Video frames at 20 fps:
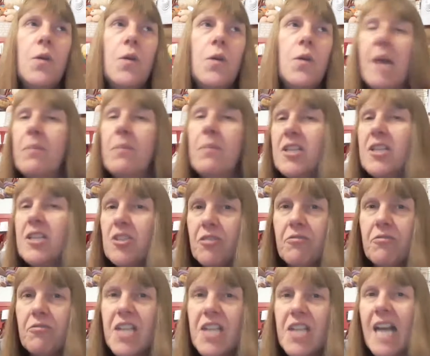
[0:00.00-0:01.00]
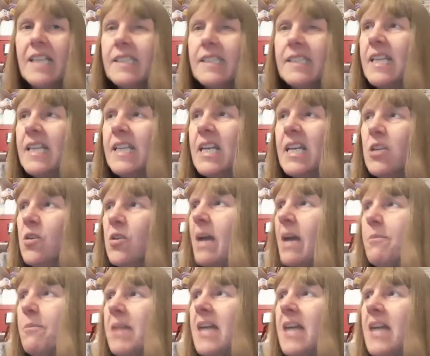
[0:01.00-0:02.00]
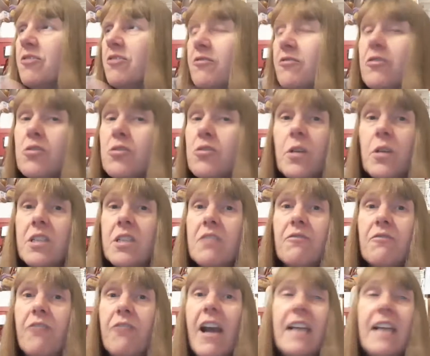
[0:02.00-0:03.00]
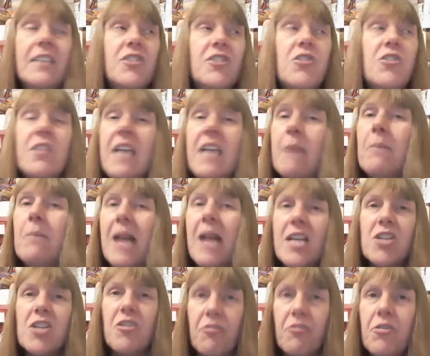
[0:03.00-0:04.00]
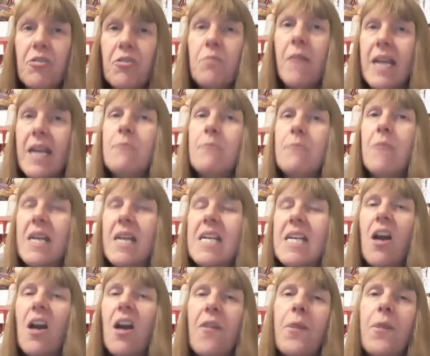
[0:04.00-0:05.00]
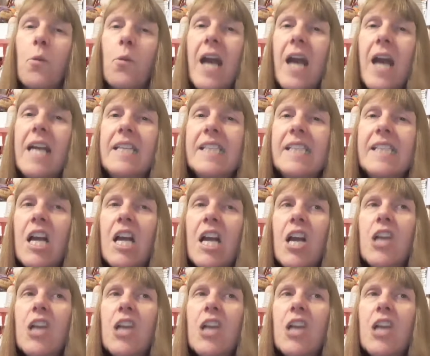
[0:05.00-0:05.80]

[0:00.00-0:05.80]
you can get pleasure through dancing, you can get pleasure through talking to friends, you can get pleasure through many, many other ways.